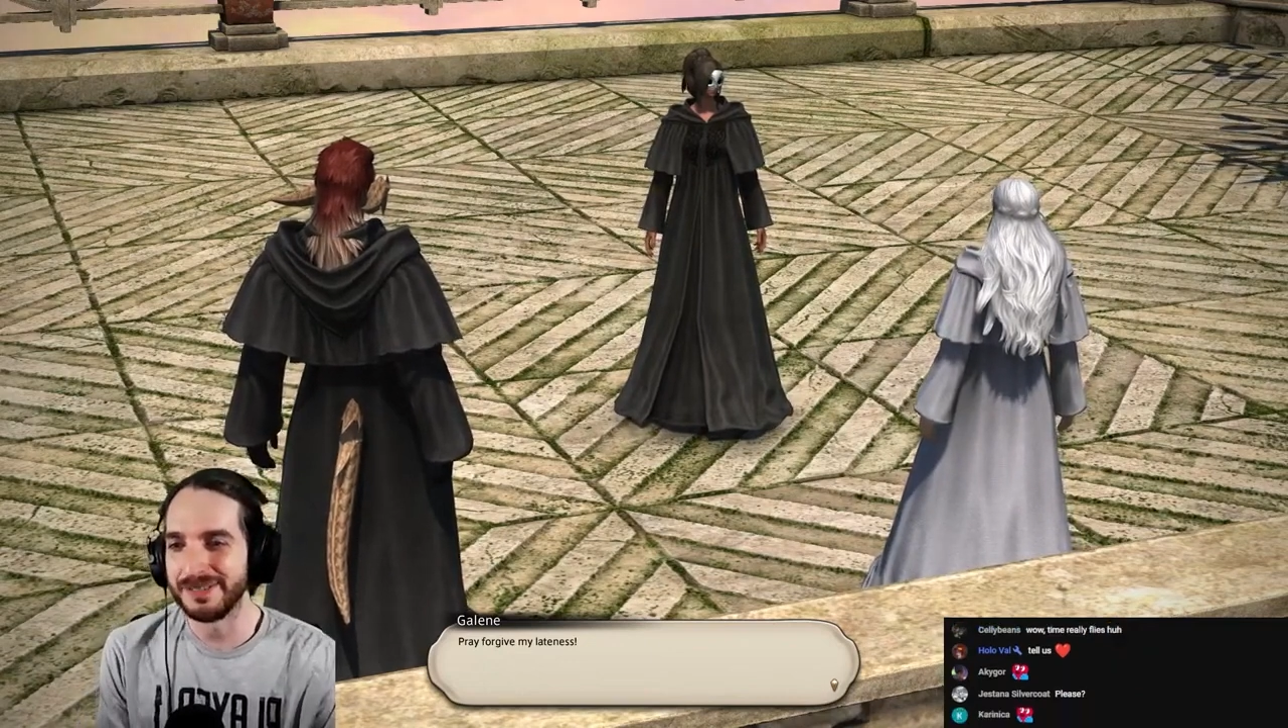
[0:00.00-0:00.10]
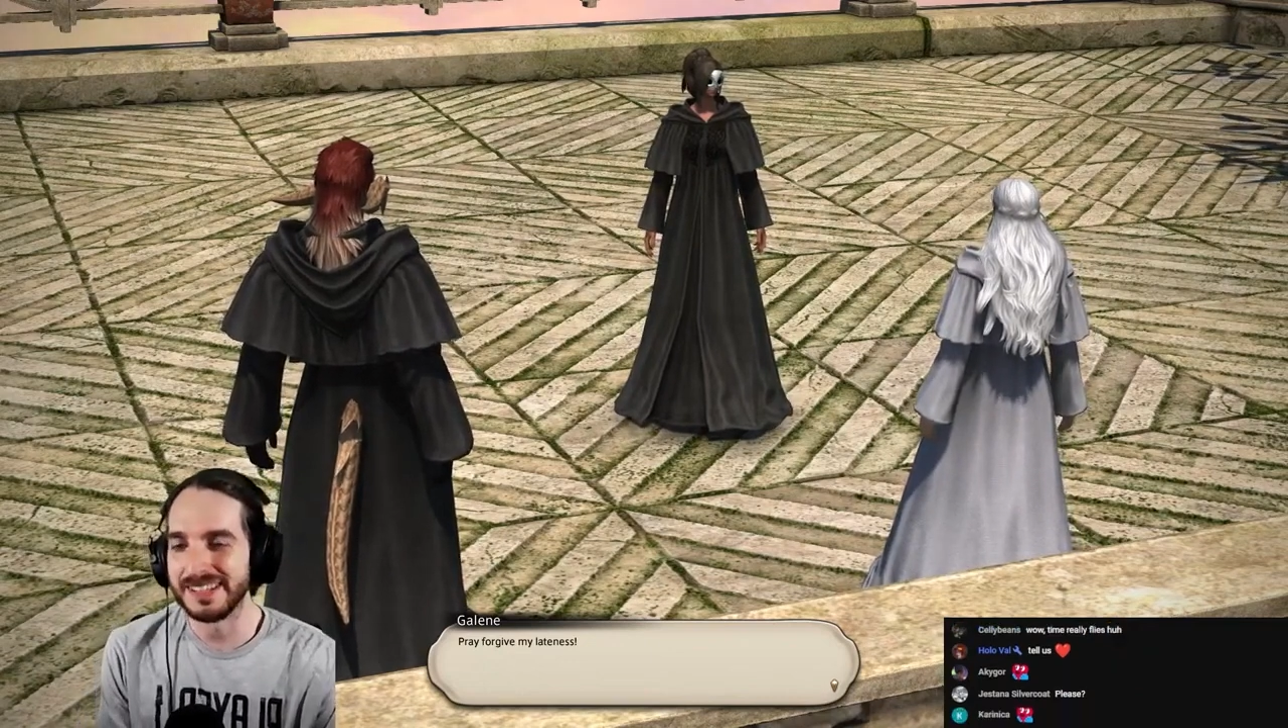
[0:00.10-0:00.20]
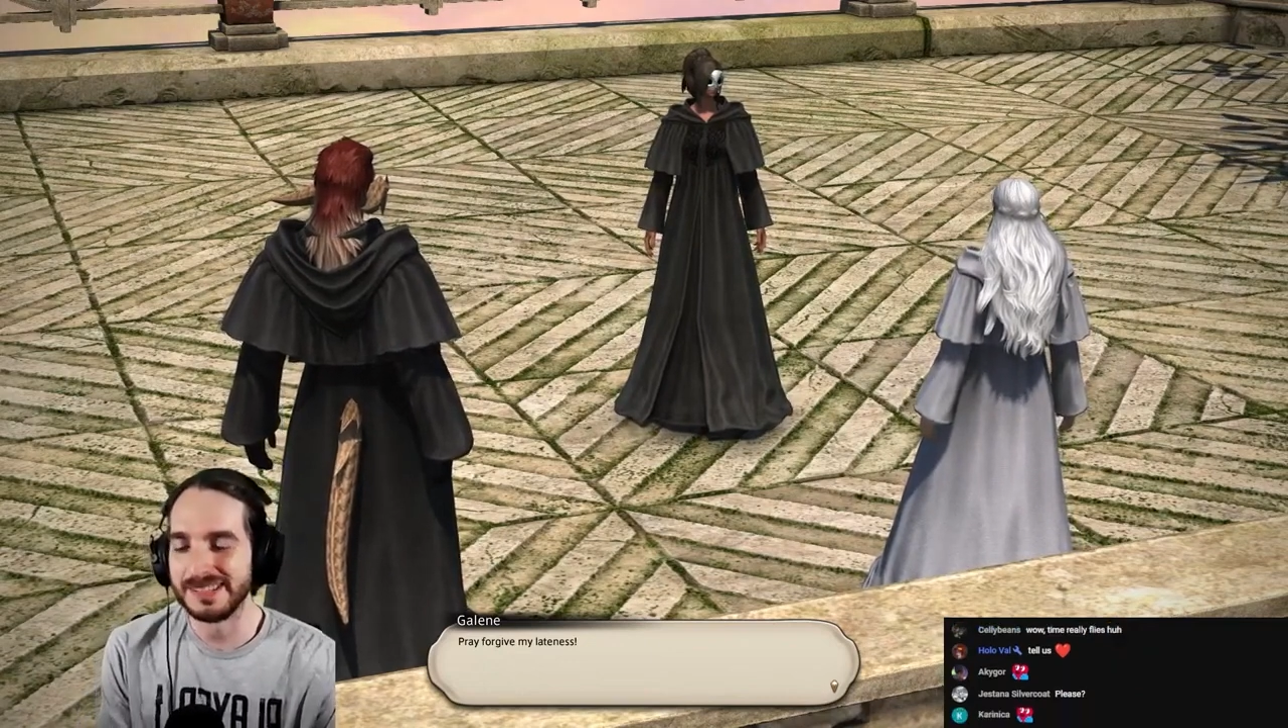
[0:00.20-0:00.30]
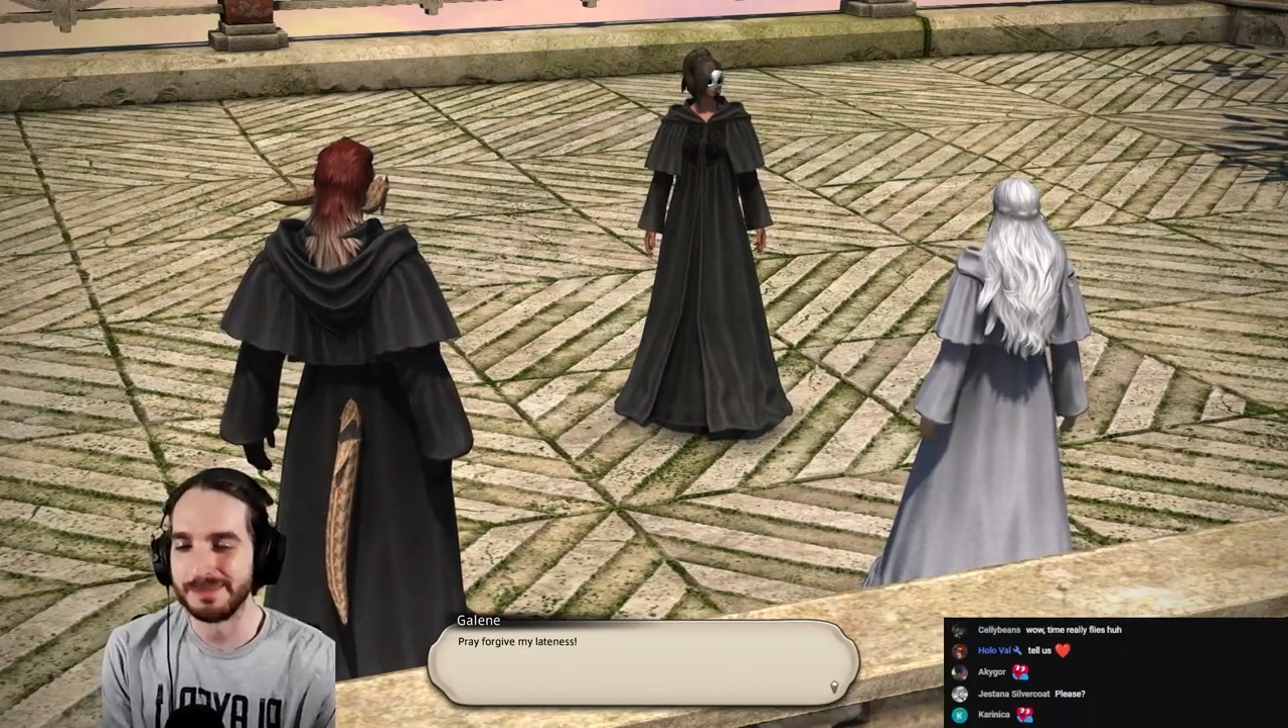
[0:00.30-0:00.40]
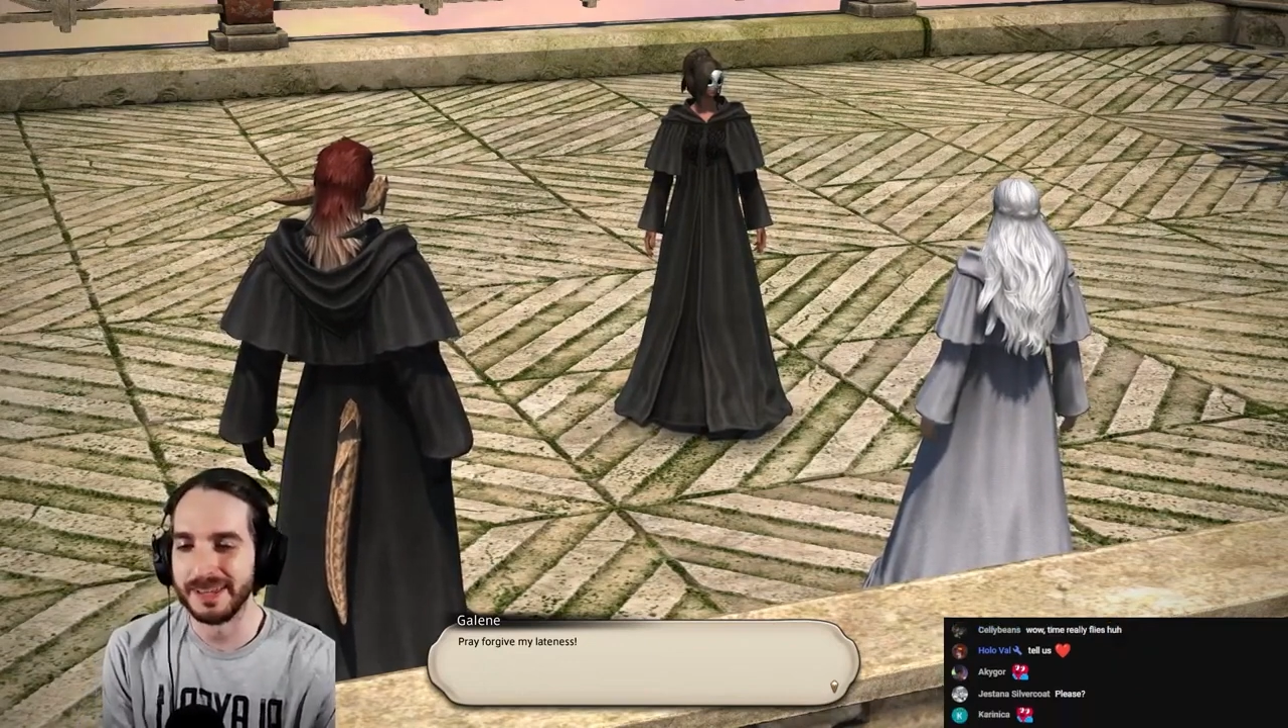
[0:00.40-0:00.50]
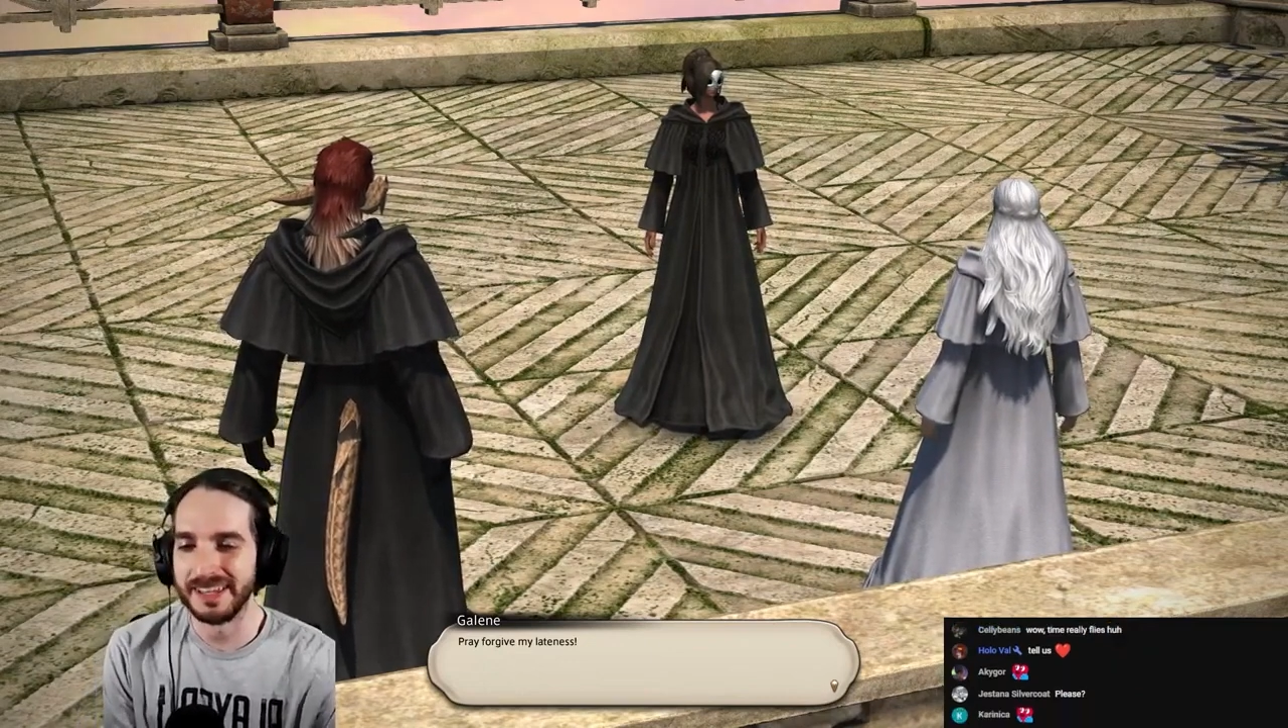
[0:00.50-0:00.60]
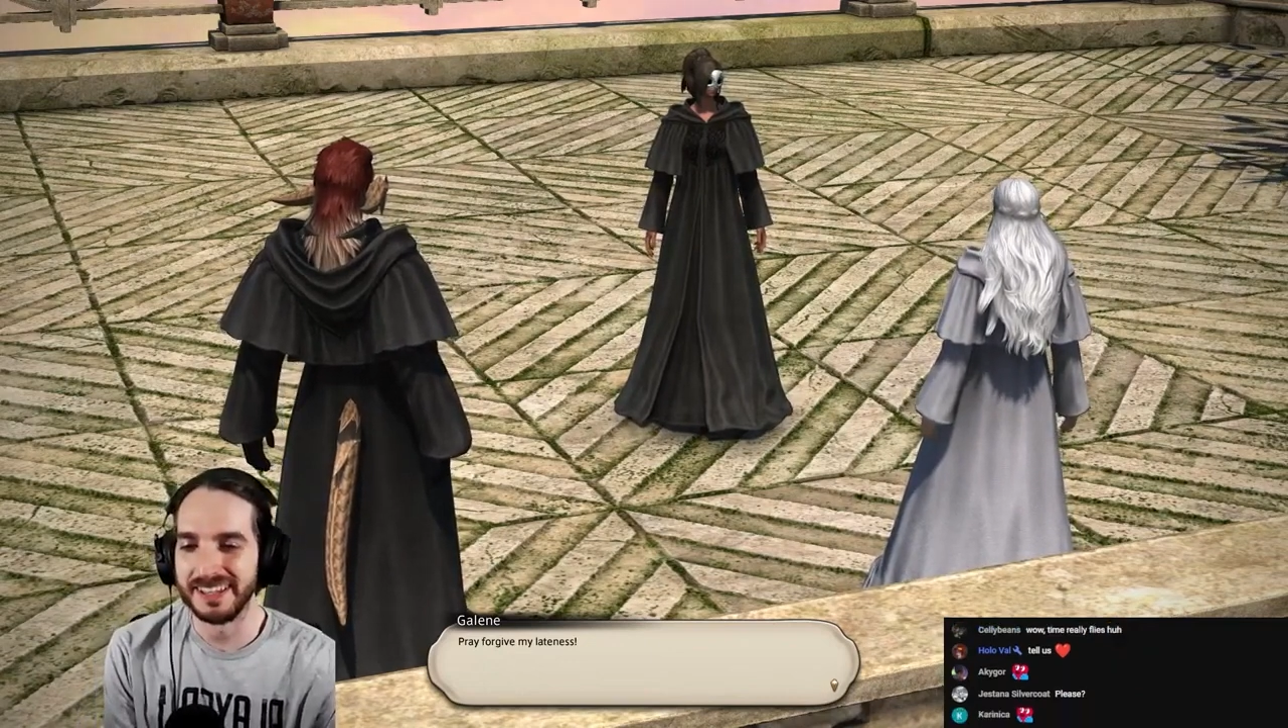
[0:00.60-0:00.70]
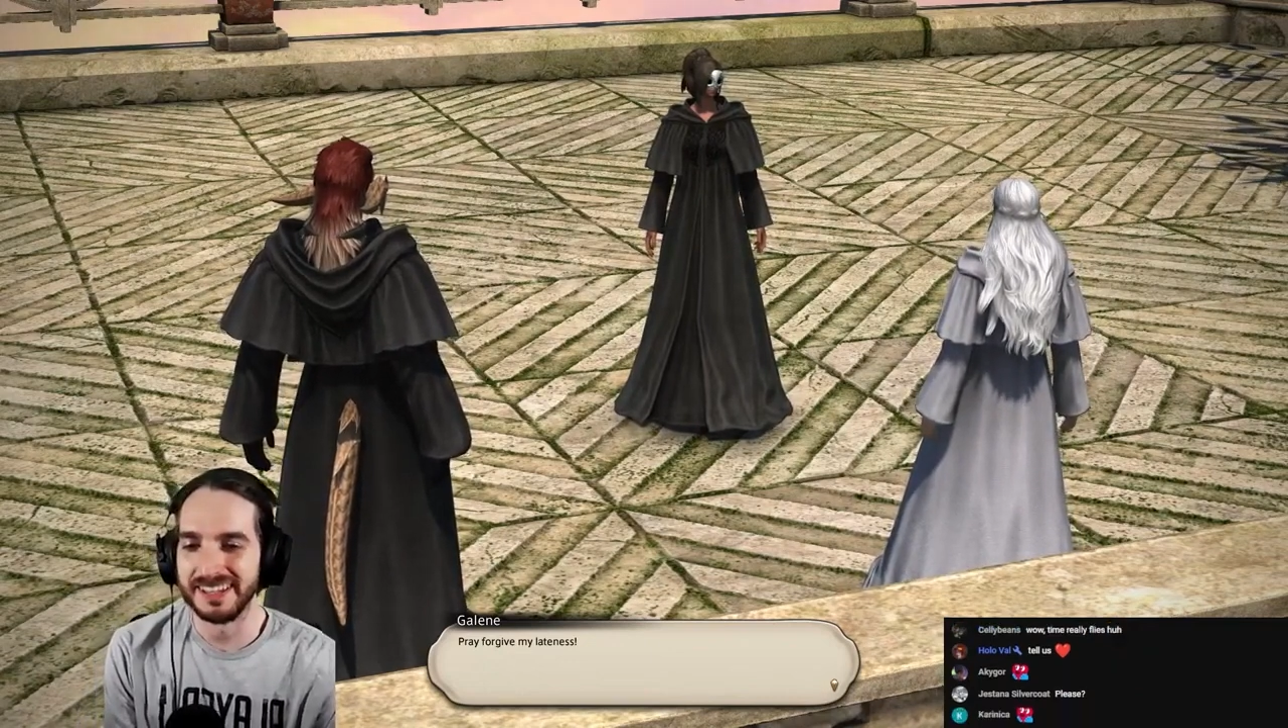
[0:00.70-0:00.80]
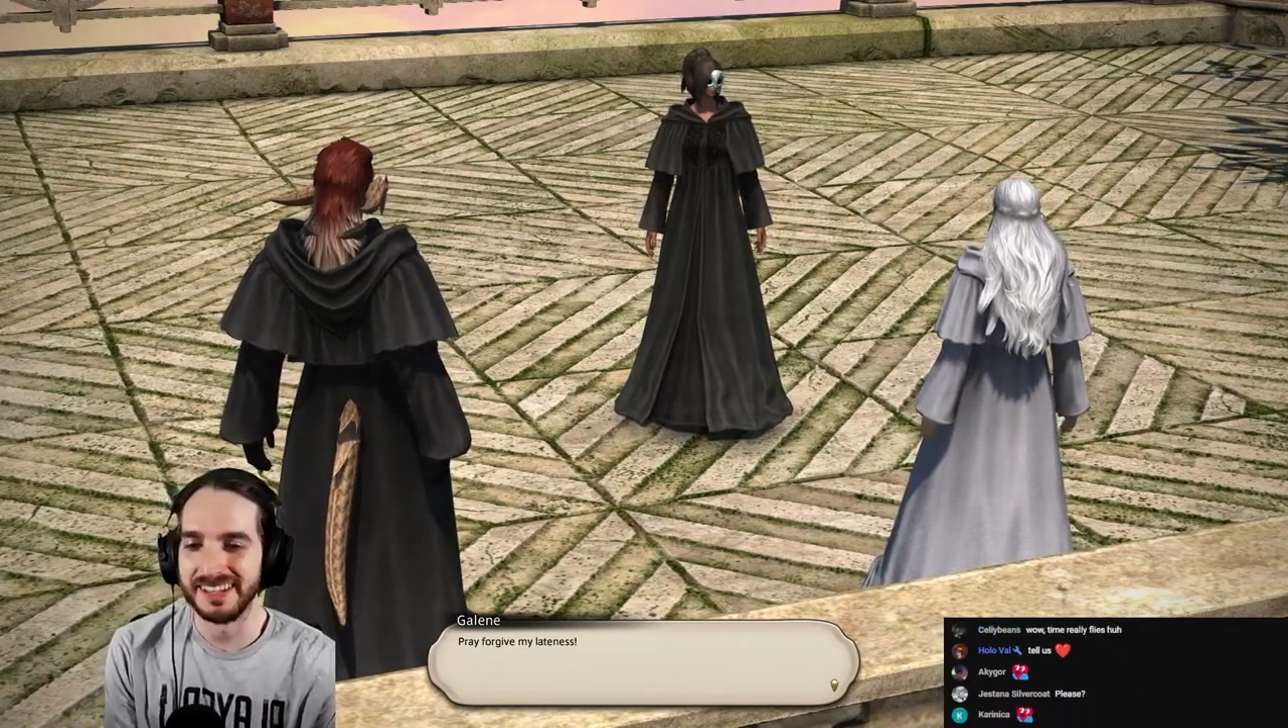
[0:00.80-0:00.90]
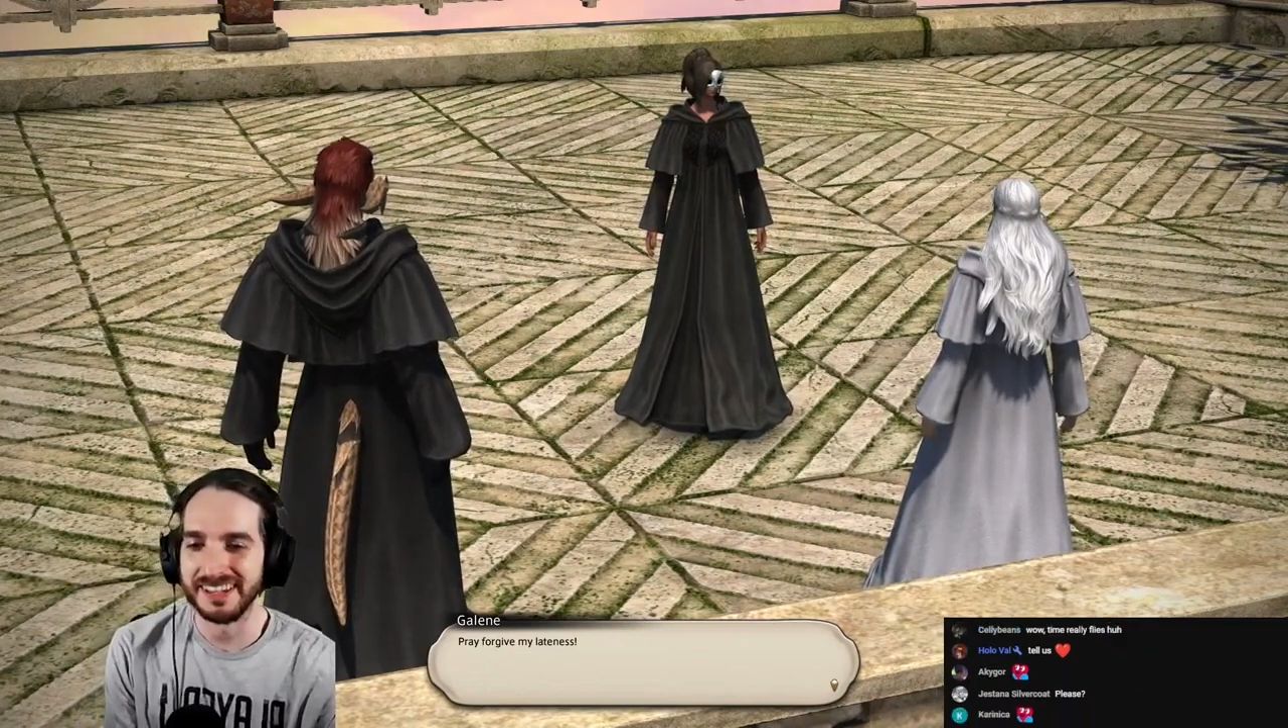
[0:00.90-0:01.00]
has
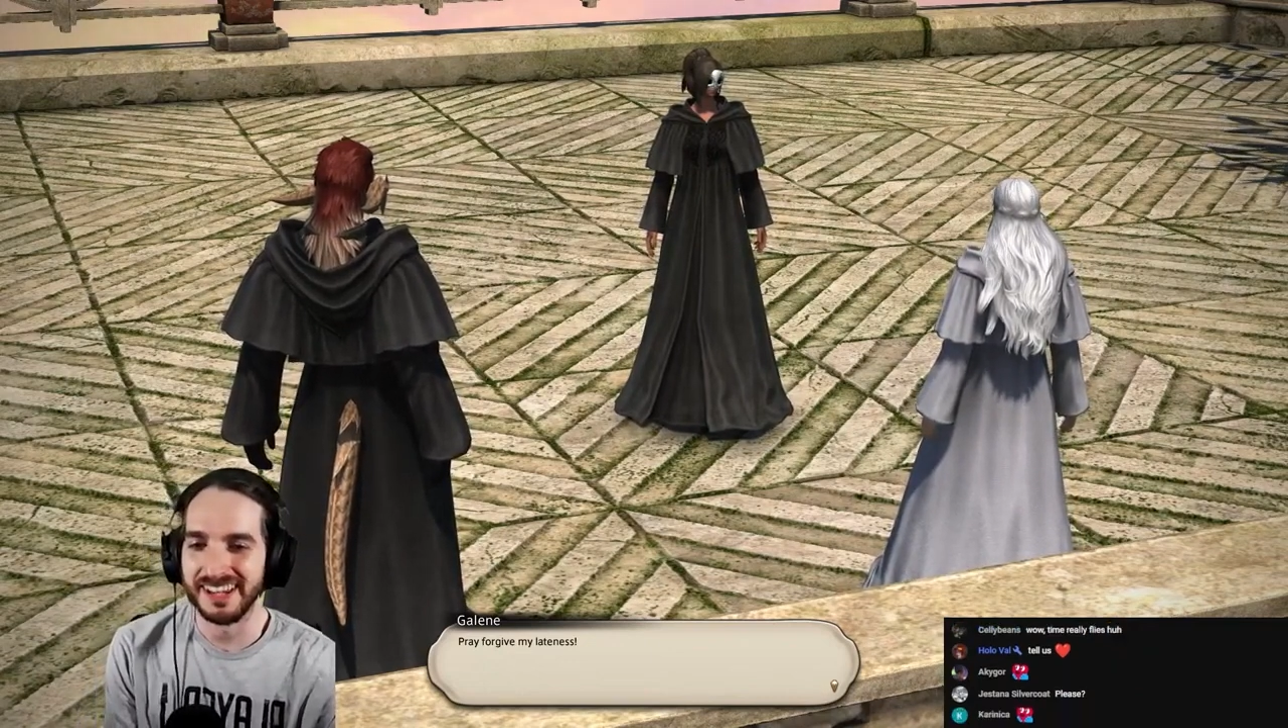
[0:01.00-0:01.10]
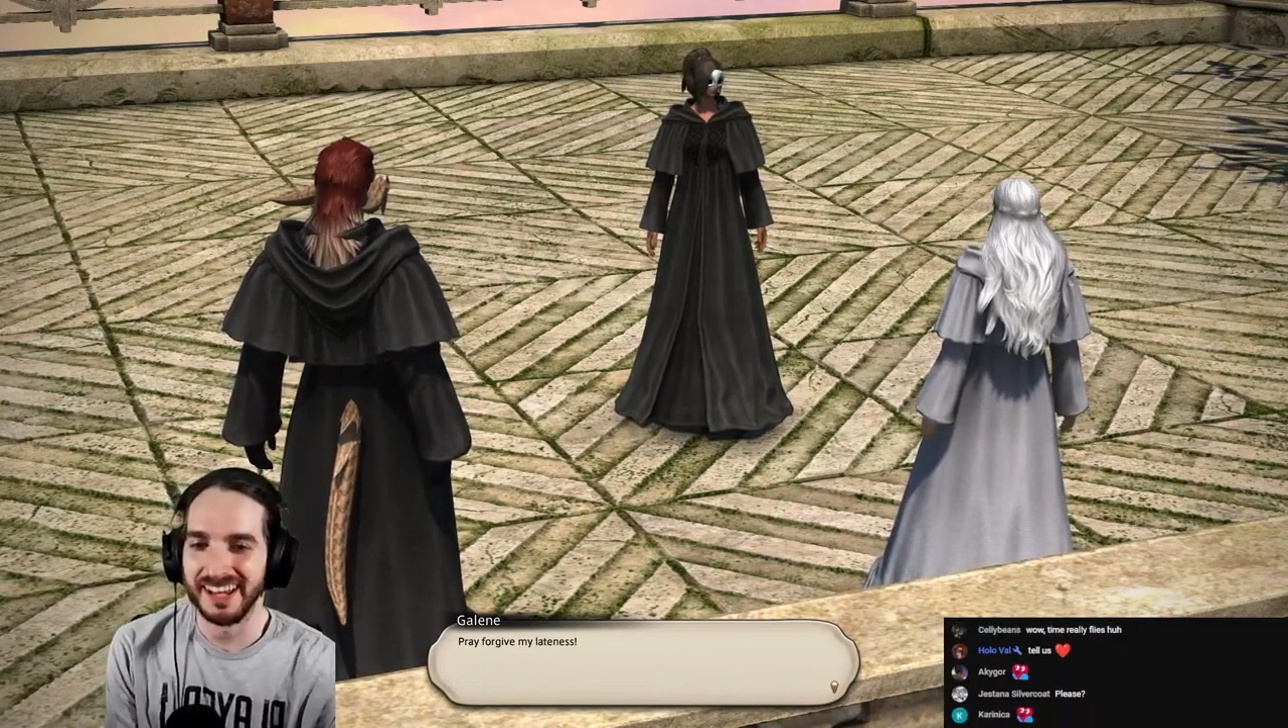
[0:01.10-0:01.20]
been